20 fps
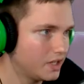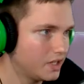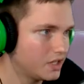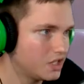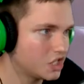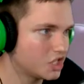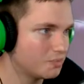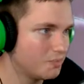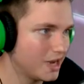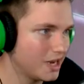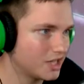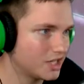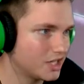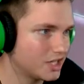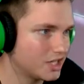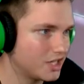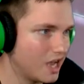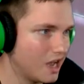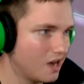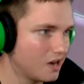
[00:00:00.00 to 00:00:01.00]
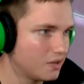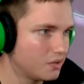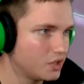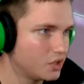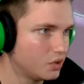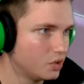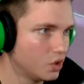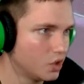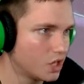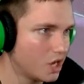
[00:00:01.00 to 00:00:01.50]
It just makes this sound.
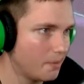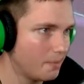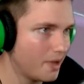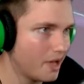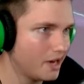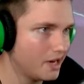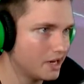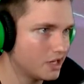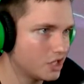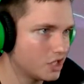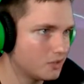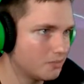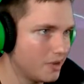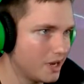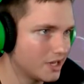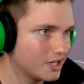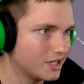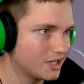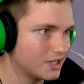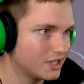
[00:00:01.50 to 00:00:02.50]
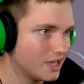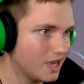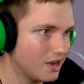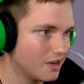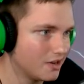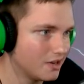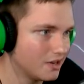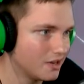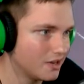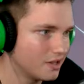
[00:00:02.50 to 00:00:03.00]
As you look up at it, it just makes this
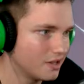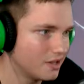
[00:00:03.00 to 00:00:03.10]
sound.